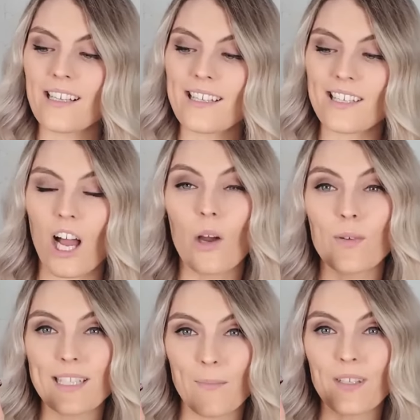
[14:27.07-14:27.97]
start
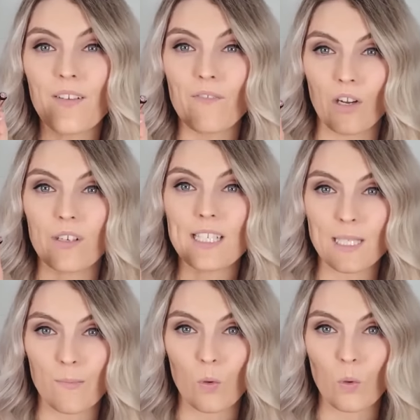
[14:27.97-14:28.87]
with something very
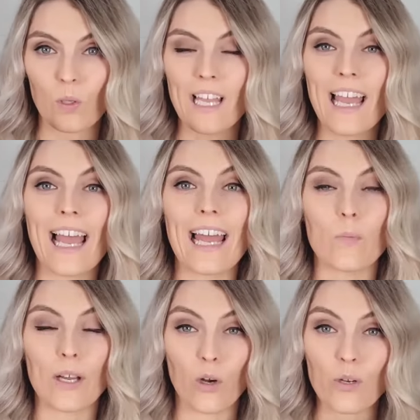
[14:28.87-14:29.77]
small and
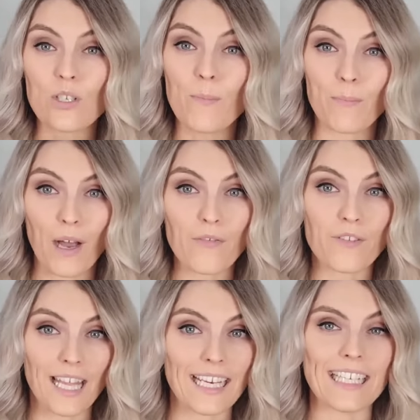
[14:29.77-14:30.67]
we're going to buff
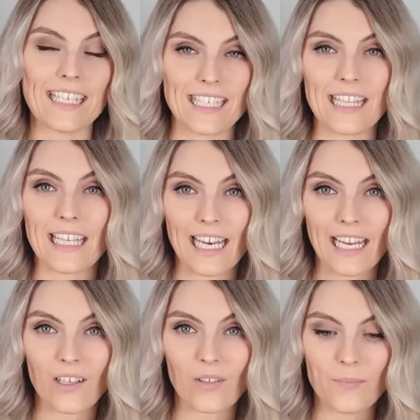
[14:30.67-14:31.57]
that into the nail.